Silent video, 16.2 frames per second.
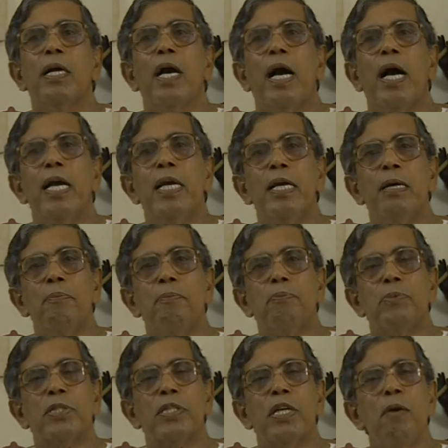I
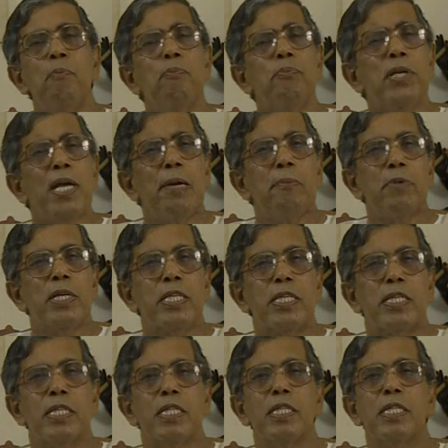have sometime
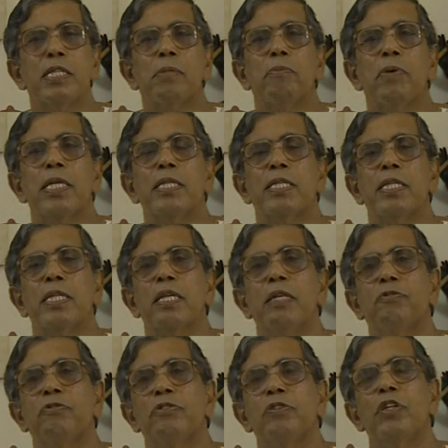distanced
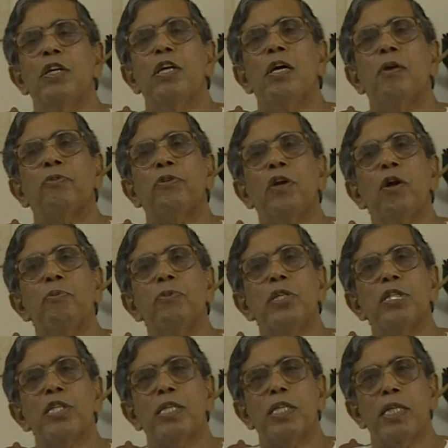myself from
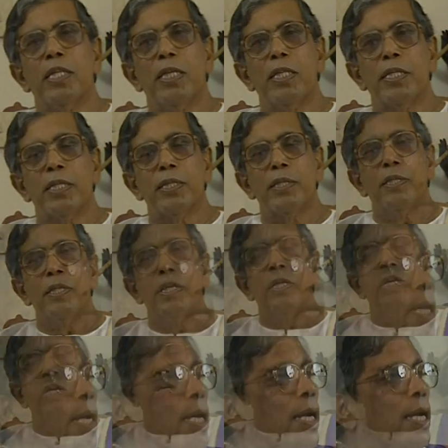the street.
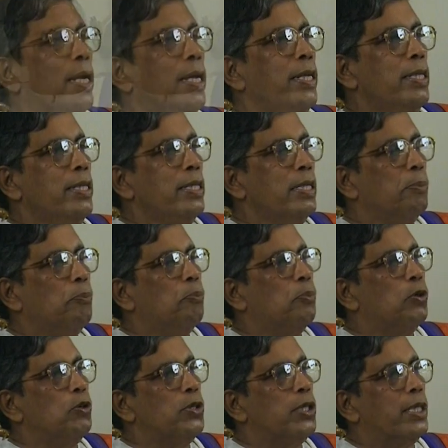In this
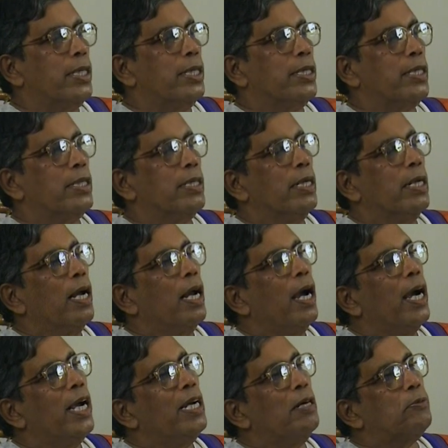process,
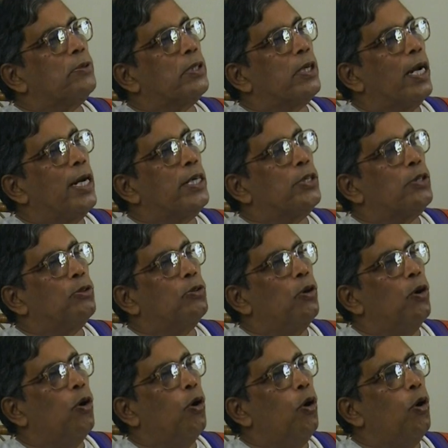I have tried
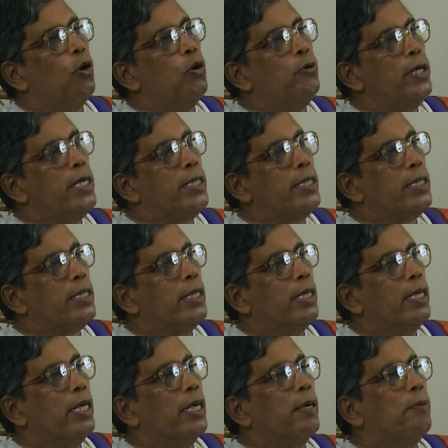to always
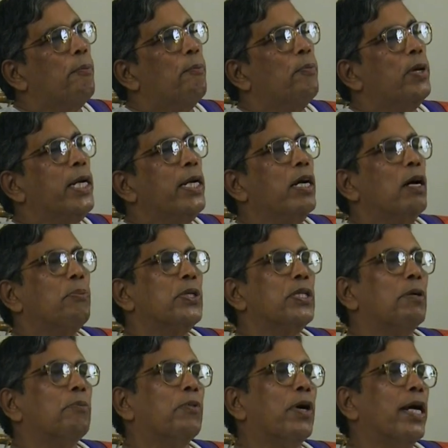bring up
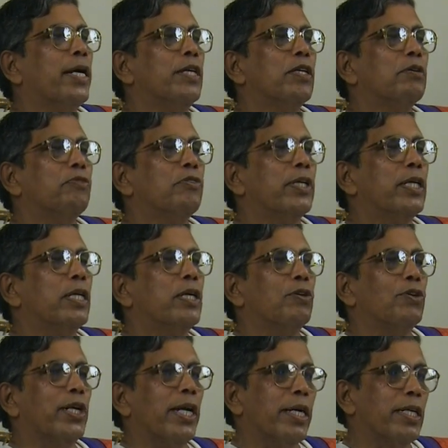some kind of a
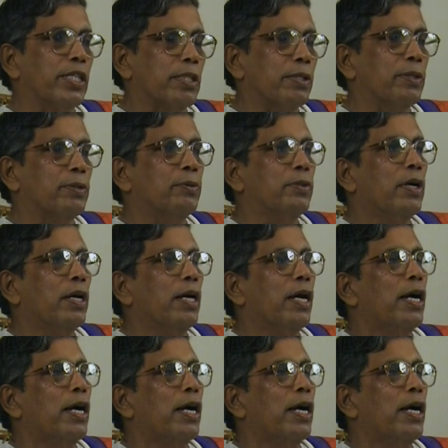connection.